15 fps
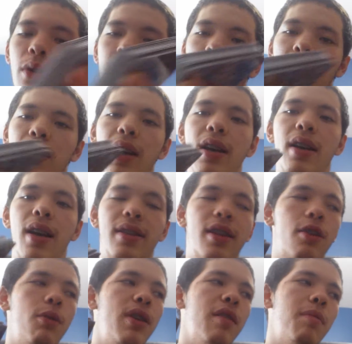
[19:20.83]
world as
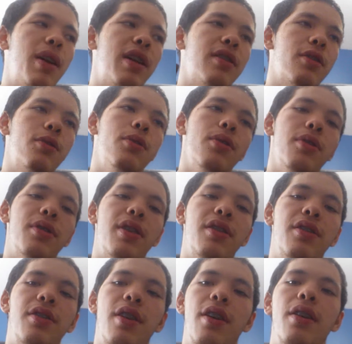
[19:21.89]
the Queen of Pentacles,
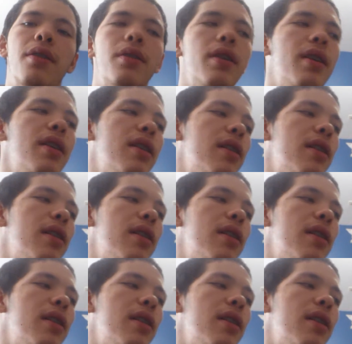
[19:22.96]
and so,